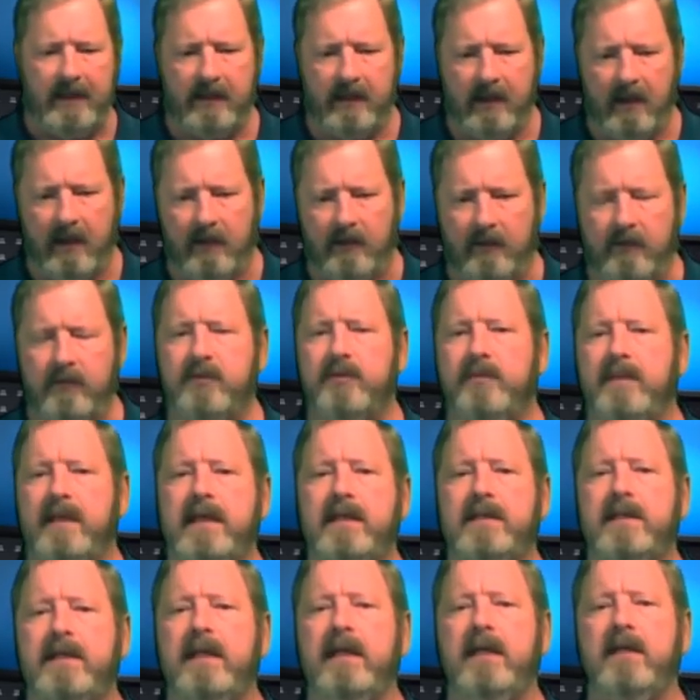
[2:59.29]
closed
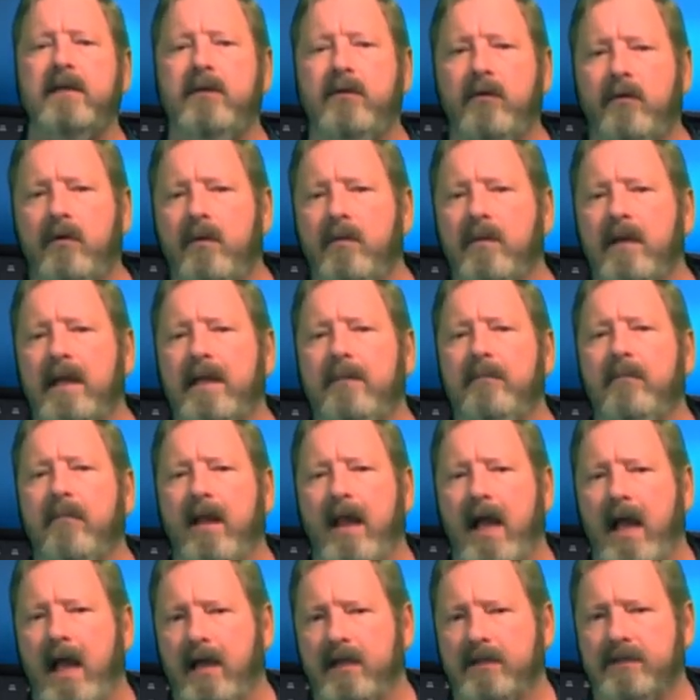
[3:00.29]
means that it normally
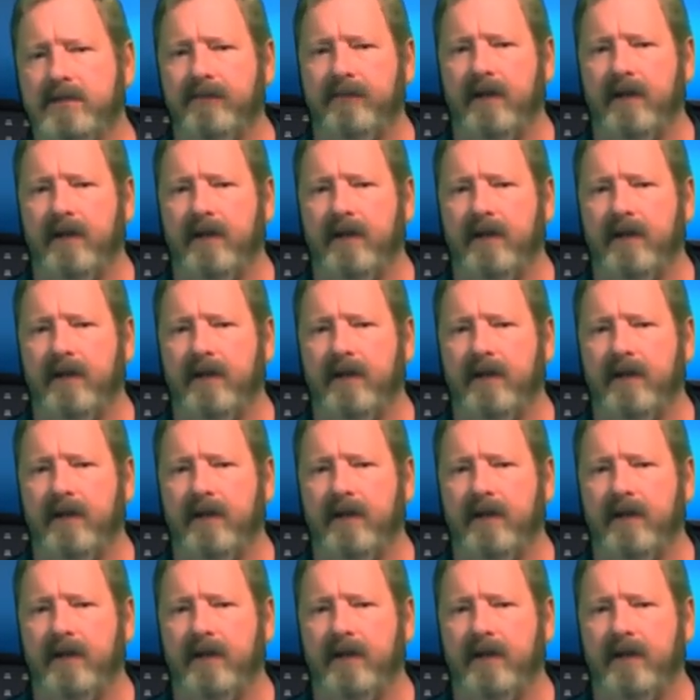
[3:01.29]
blocks